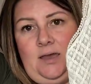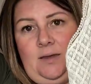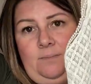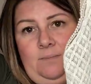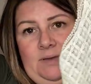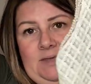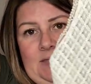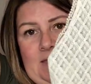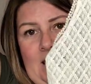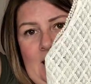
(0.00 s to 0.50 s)

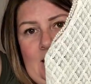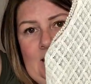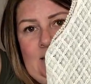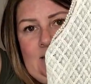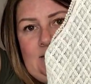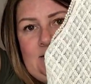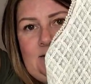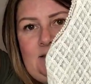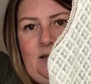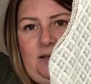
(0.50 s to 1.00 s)
But yeah,
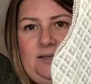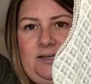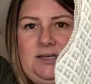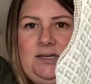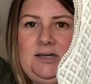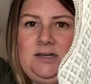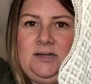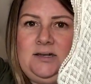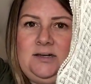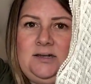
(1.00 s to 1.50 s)
it's like
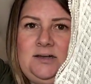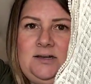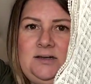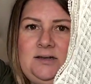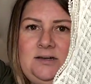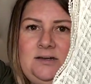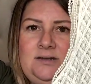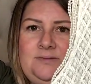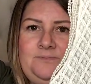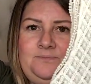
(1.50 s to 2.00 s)

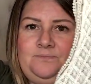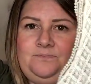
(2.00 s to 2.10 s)
it